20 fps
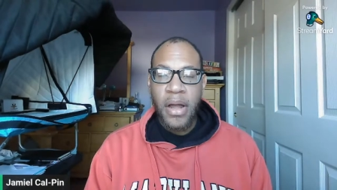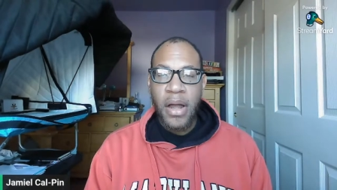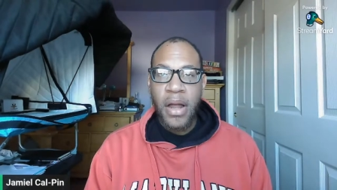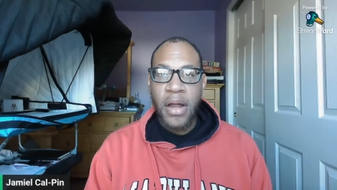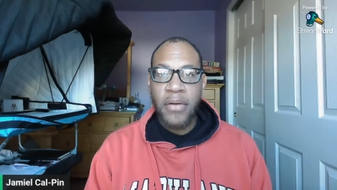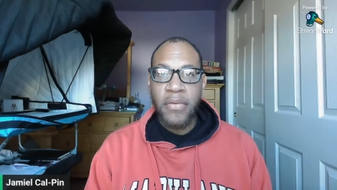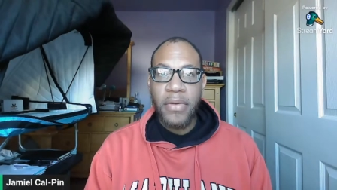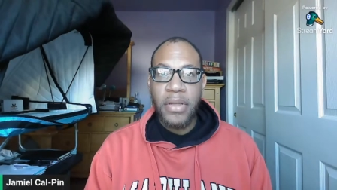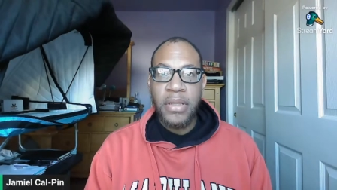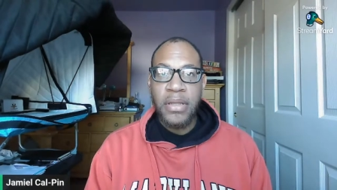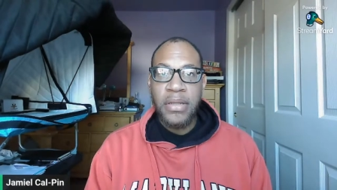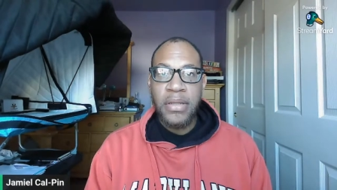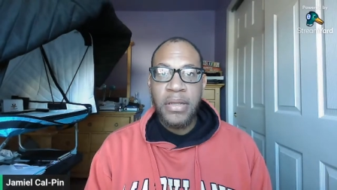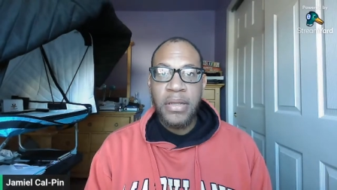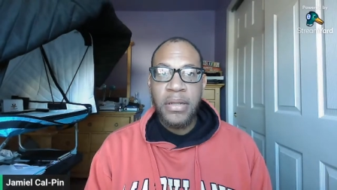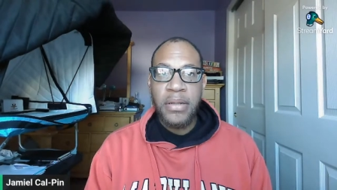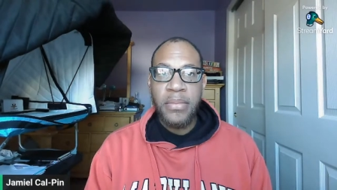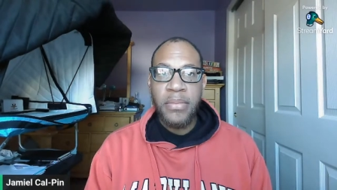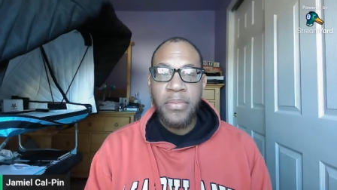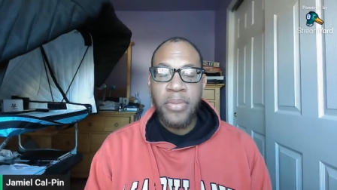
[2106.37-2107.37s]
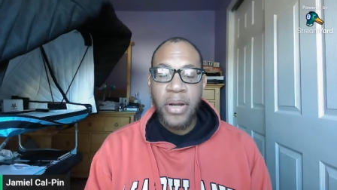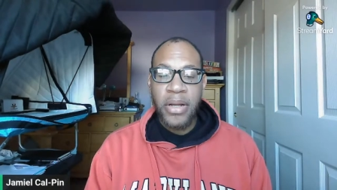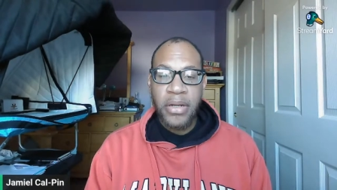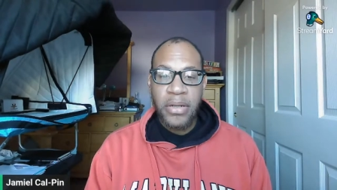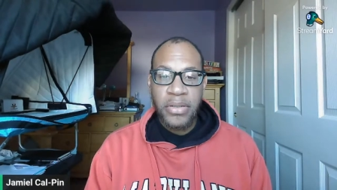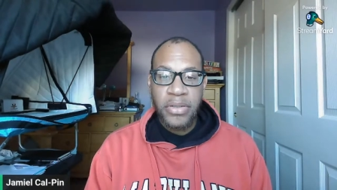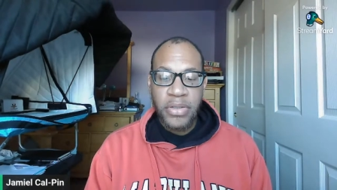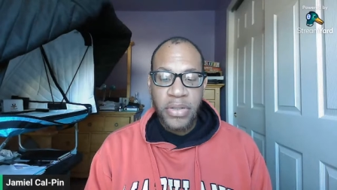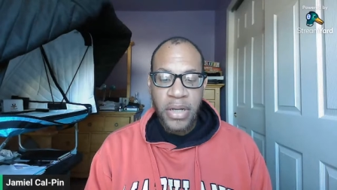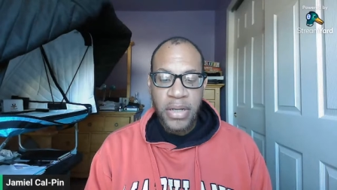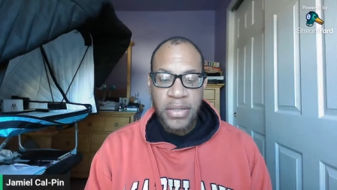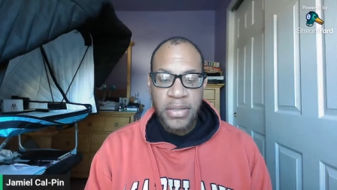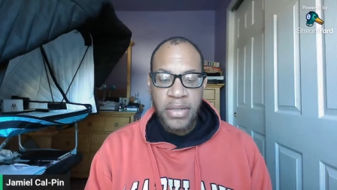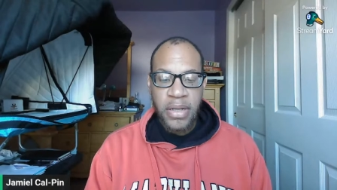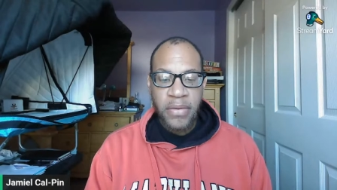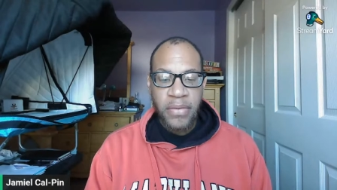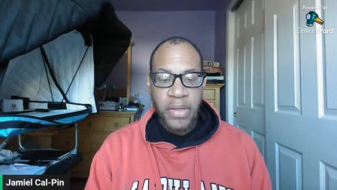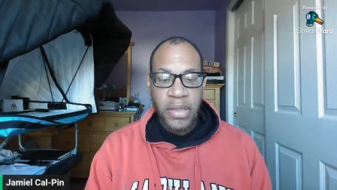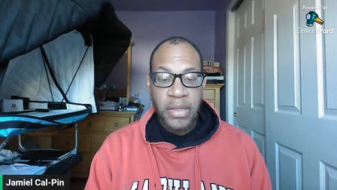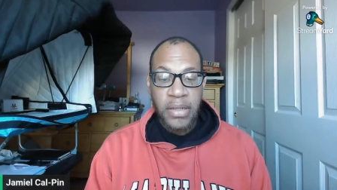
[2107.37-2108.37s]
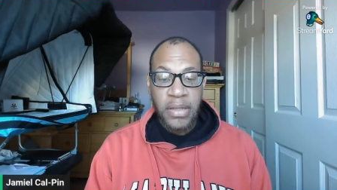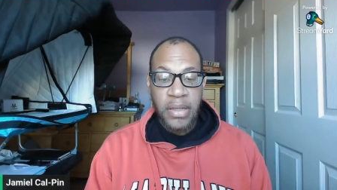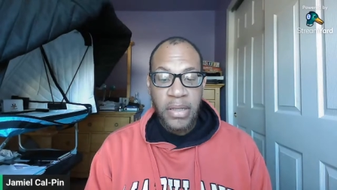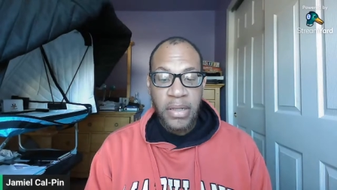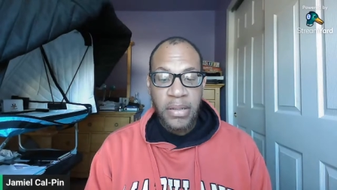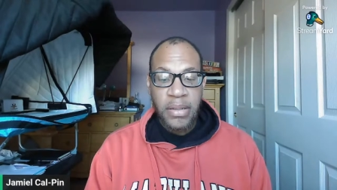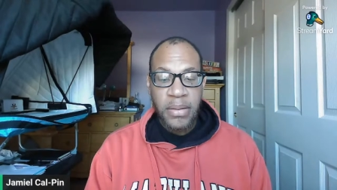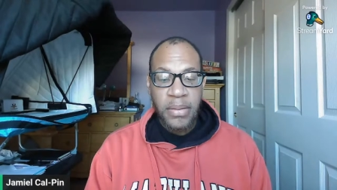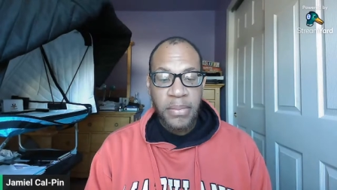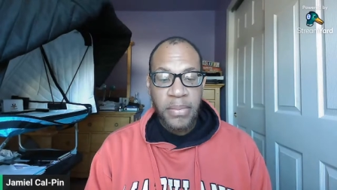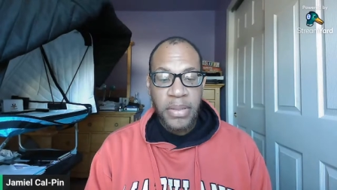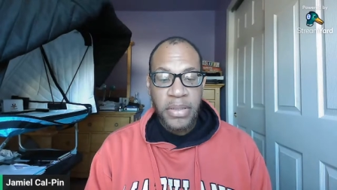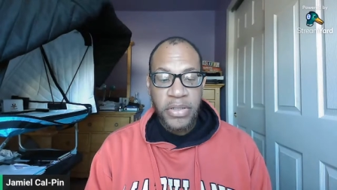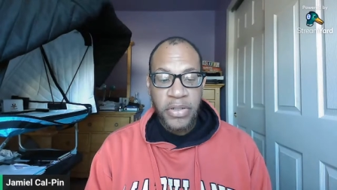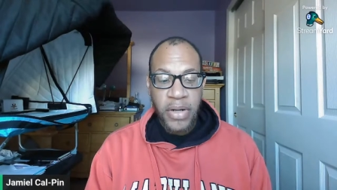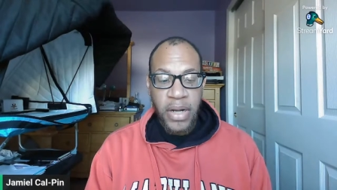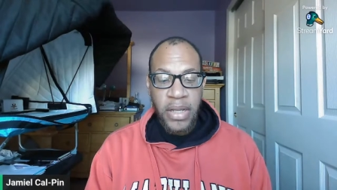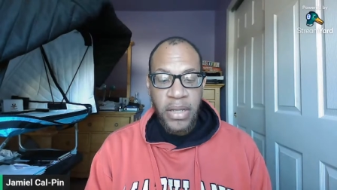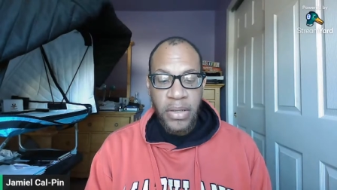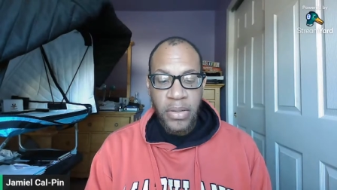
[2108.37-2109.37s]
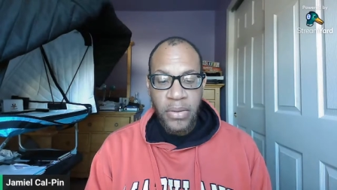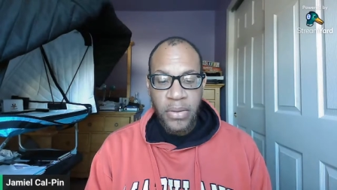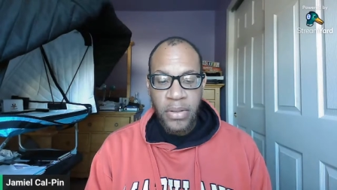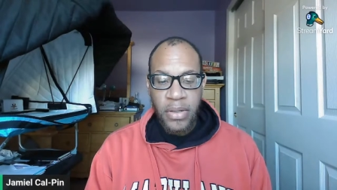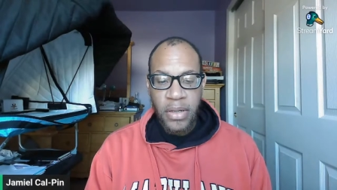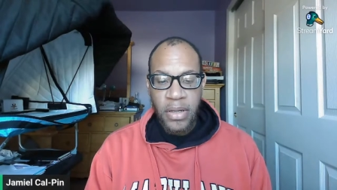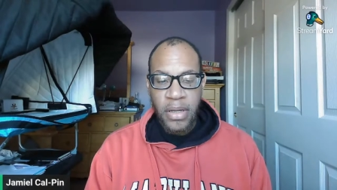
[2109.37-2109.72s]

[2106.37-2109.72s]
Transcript: I really did break your trust. I really did betray you.